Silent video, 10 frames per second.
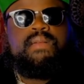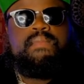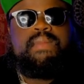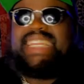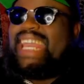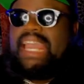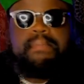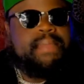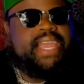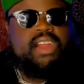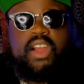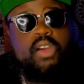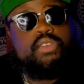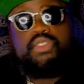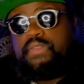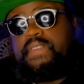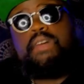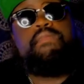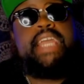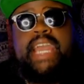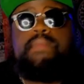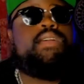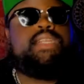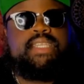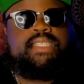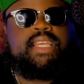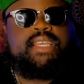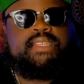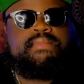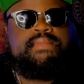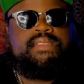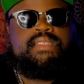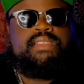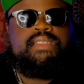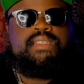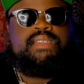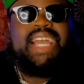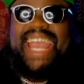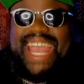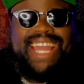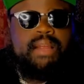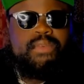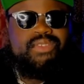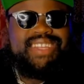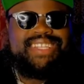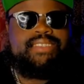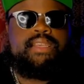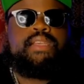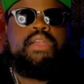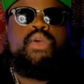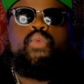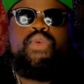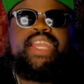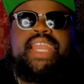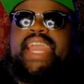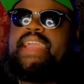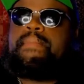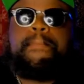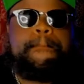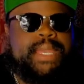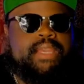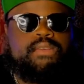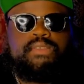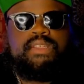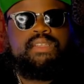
But they have made our culture feel animalistic. Animalistic. We can't build